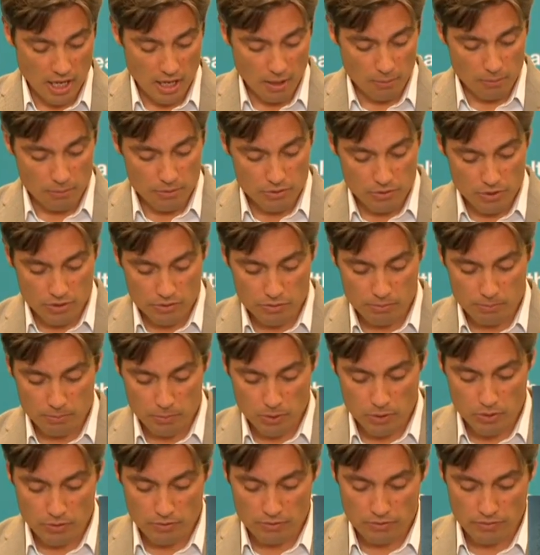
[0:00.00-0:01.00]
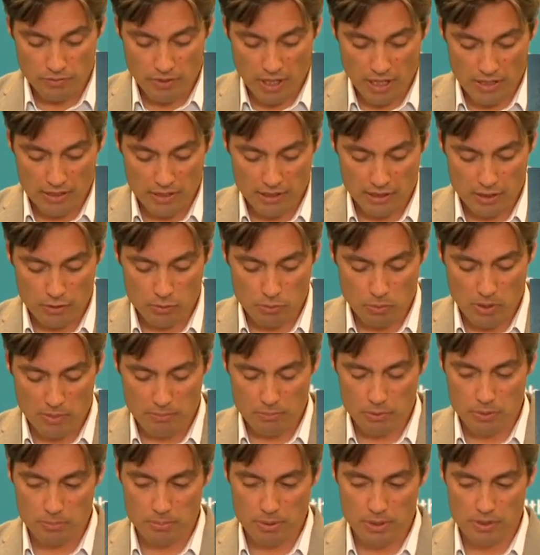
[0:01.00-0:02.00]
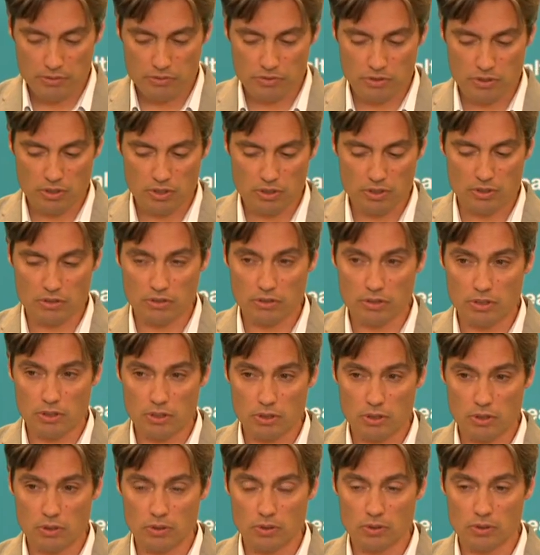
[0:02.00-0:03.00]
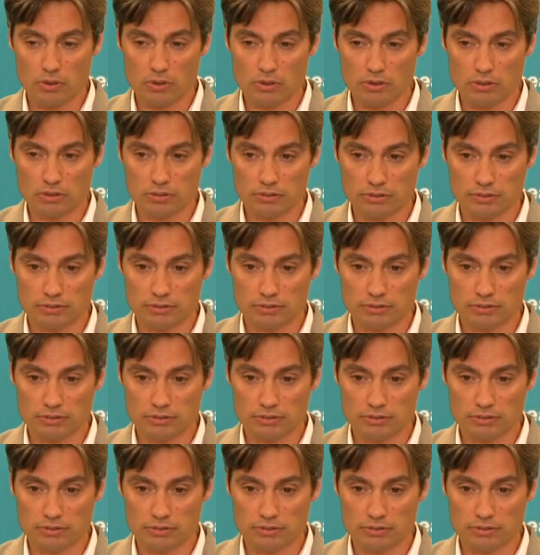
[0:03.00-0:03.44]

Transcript: We'll just move, I think there's one more person on the call.